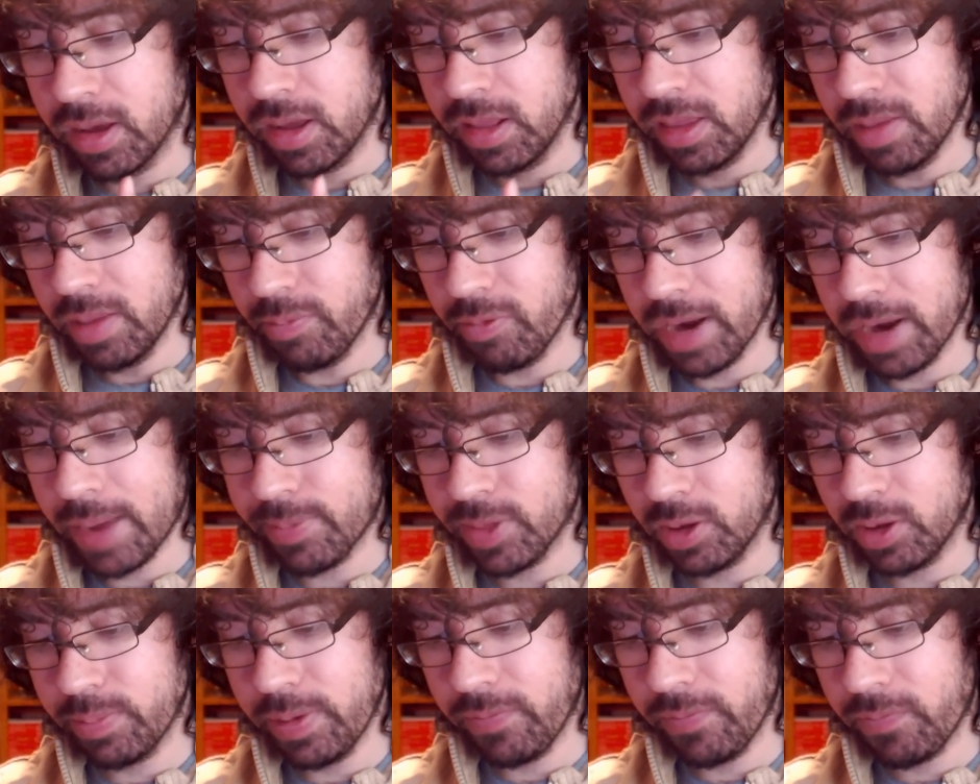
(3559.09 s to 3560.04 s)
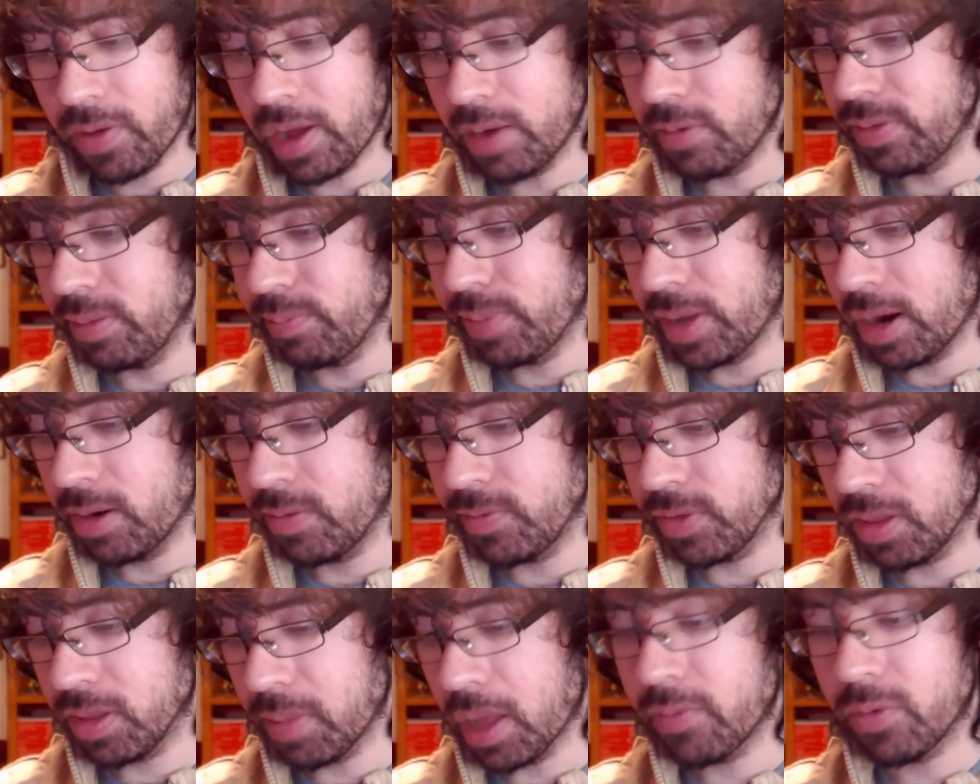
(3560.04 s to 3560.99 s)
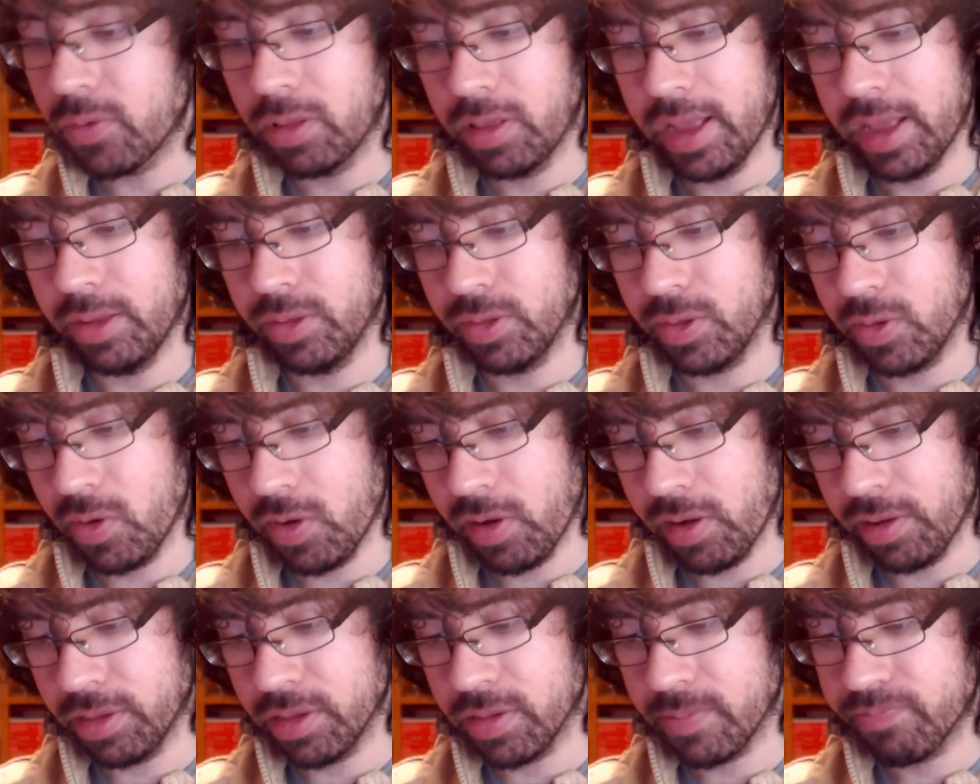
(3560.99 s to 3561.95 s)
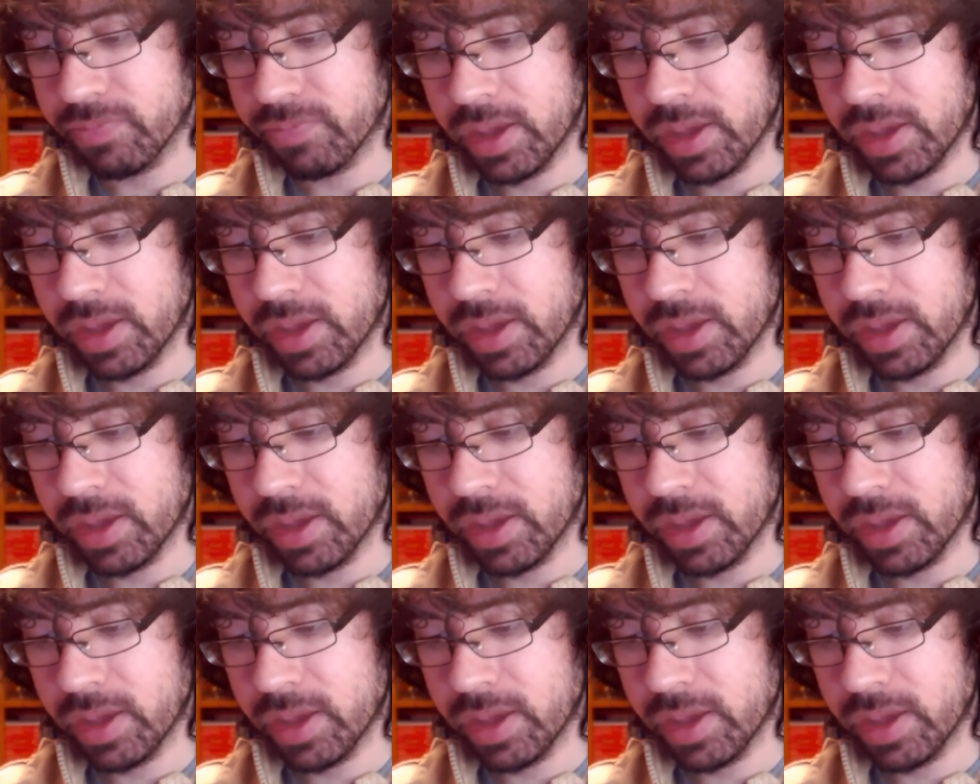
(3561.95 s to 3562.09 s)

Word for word: then perhaps it could be fought with the power of some other land's gods.